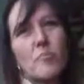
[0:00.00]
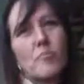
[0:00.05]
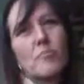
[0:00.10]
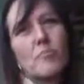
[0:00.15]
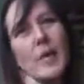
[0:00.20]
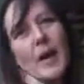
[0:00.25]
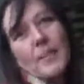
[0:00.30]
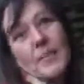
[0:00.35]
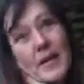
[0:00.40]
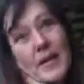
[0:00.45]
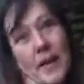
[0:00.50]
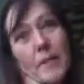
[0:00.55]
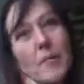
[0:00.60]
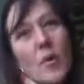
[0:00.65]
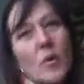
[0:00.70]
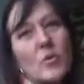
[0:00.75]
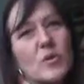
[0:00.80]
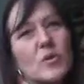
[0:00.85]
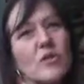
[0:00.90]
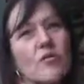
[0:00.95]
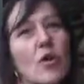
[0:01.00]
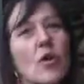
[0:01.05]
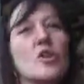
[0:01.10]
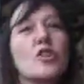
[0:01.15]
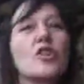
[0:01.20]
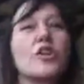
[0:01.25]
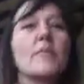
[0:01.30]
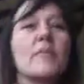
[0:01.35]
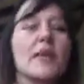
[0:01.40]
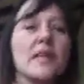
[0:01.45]
Maybe that was the wrong
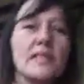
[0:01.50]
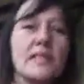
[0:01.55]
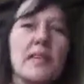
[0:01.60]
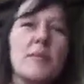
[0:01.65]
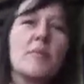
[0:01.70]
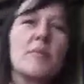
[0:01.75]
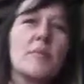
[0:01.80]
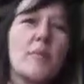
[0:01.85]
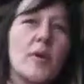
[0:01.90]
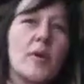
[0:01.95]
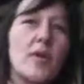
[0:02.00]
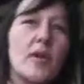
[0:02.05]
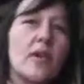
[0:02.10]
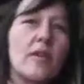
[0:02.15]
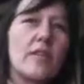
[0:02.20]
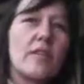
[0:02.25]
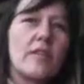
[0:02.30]
term, but it seemed to burn a lot of